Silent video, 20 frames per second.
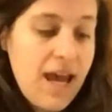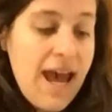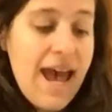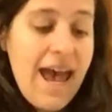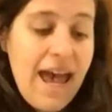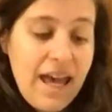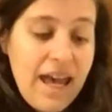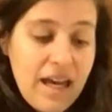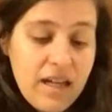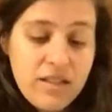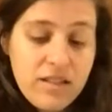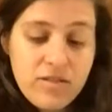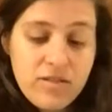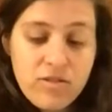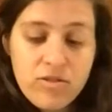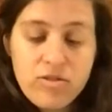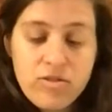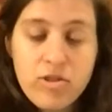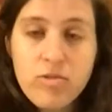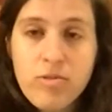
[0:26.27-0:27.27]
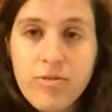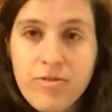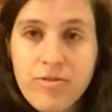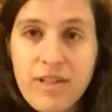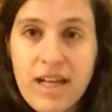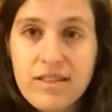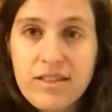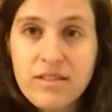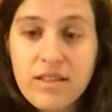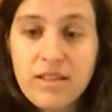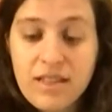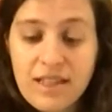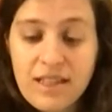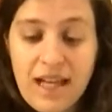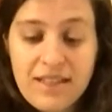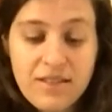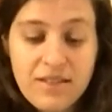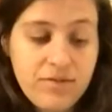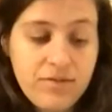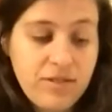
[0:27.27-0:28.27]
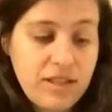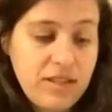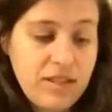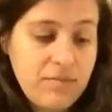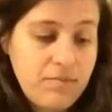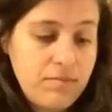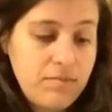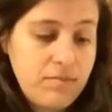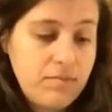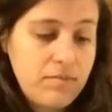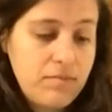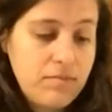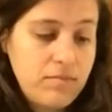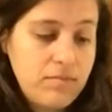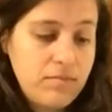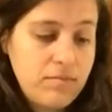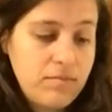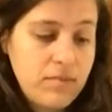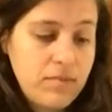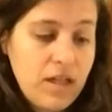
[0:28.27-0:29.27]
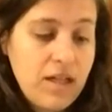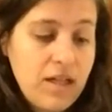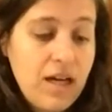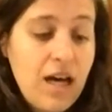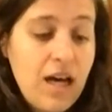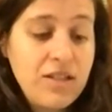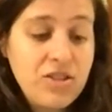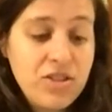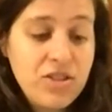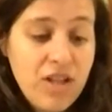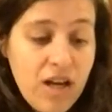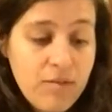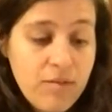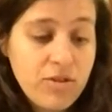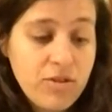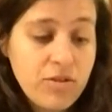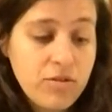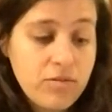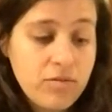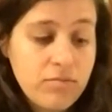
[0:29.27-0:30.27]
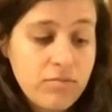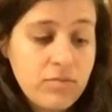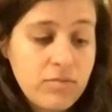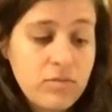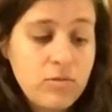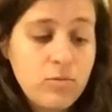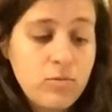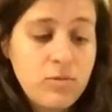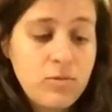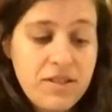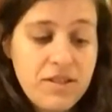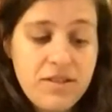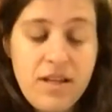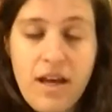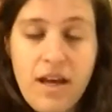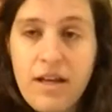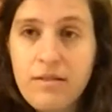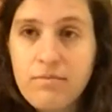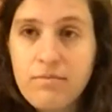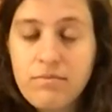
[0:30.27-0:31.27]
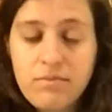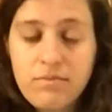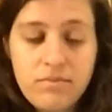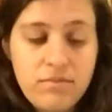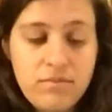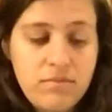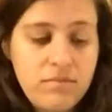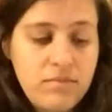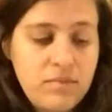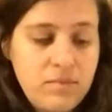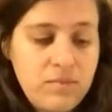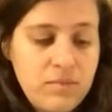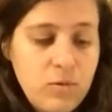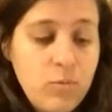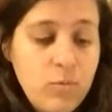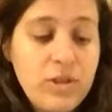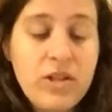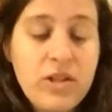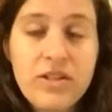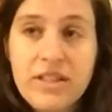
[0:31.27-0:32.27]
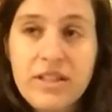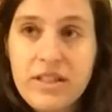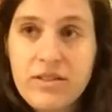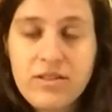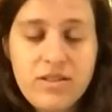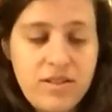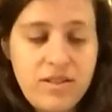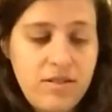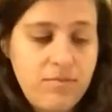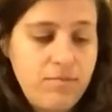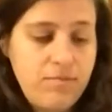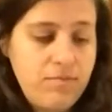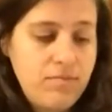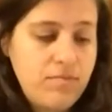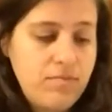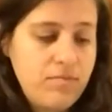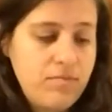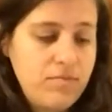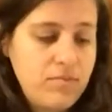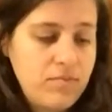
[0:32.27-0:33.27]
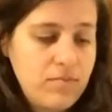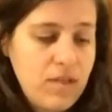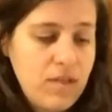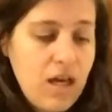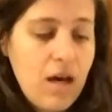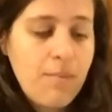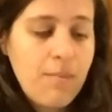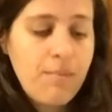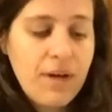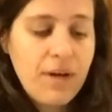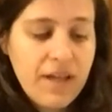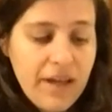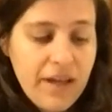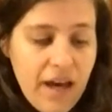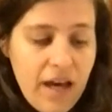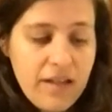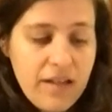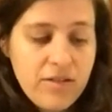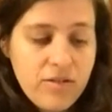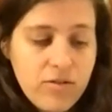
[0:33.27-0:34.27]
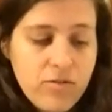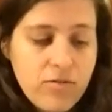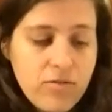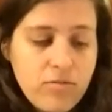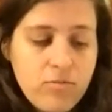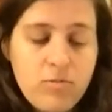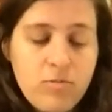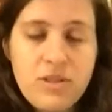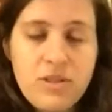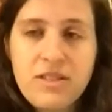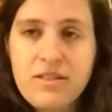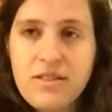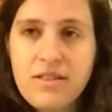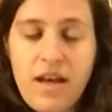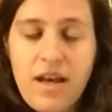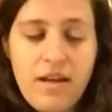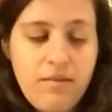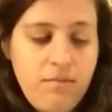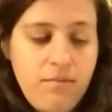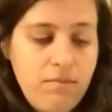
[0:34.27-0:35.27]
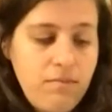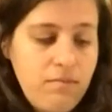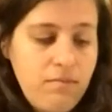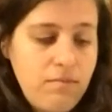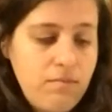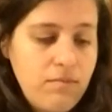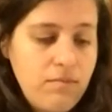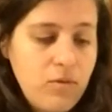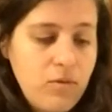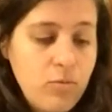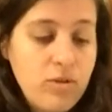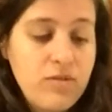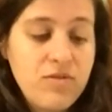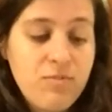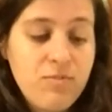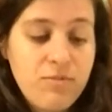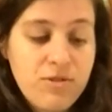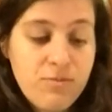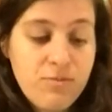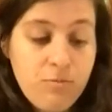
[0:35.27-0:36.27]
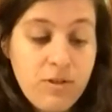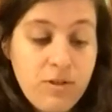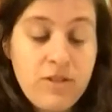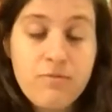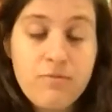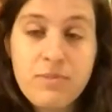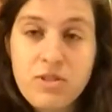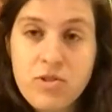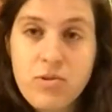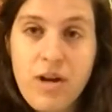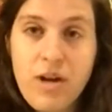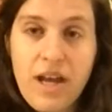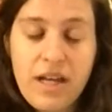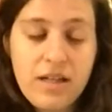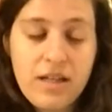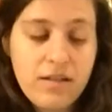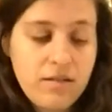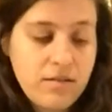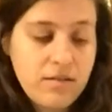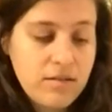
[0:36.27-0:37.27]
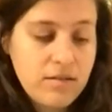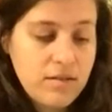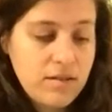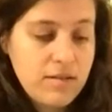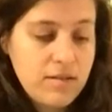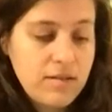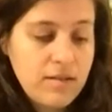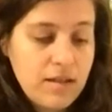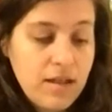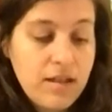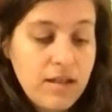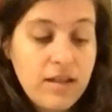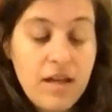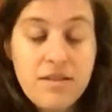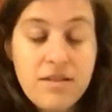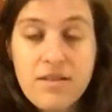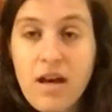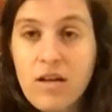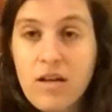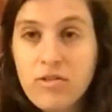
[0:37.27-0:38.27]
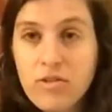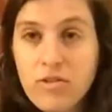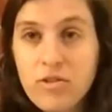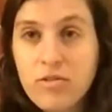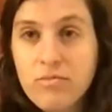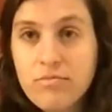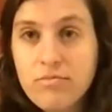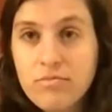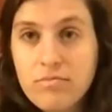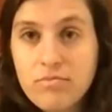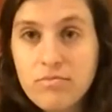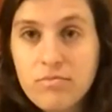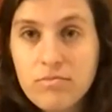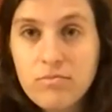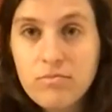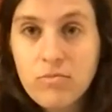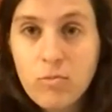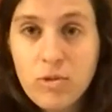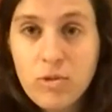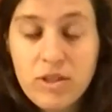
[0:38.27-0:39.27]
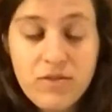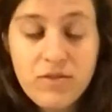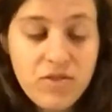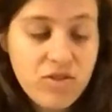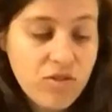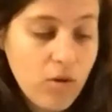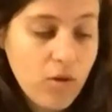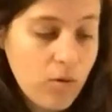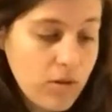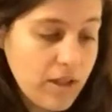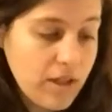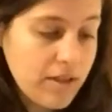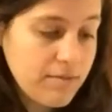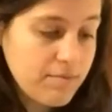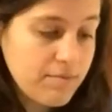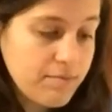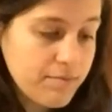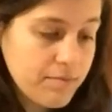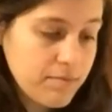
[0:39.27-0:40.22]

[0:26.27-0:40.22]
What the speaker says: and to reflect collectively. Ashamnu, we say, we are guilty. Bagadnu, we say, we have betrayed. Gazalnu, we have stolen.